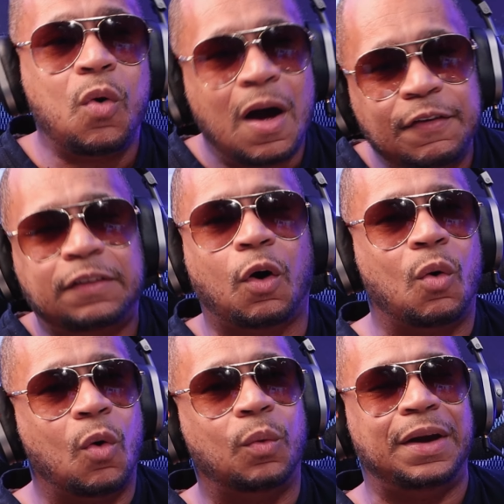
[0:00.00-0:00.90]
Whoever
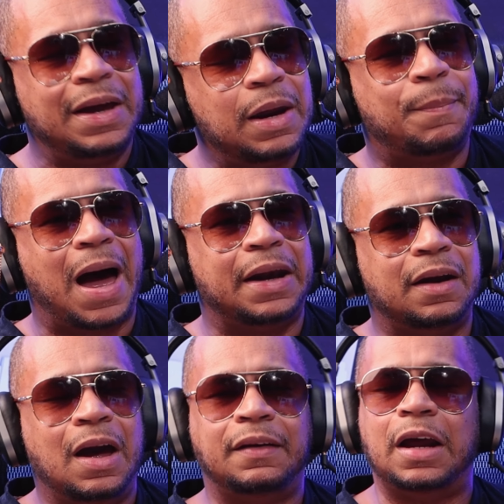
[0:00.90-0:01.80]
told
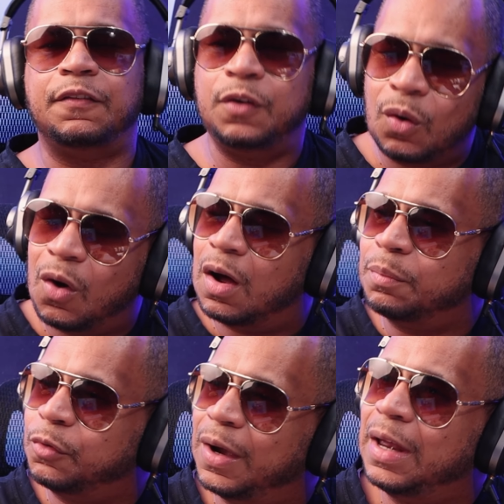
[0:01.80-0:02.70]
anybody that if you don't
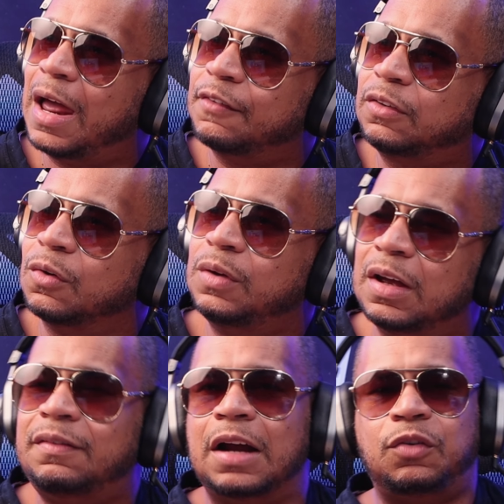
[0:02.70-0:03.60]
upgrade every two
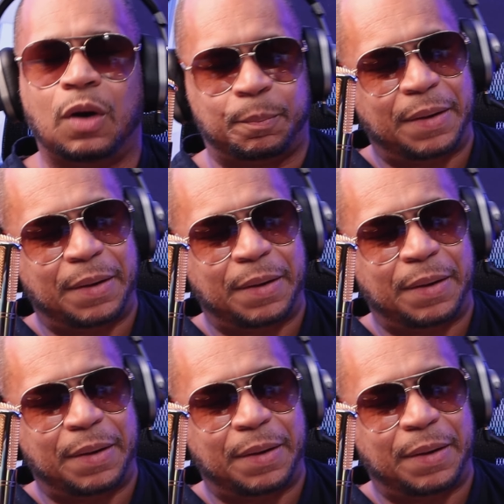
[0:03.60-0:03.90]
years that you're a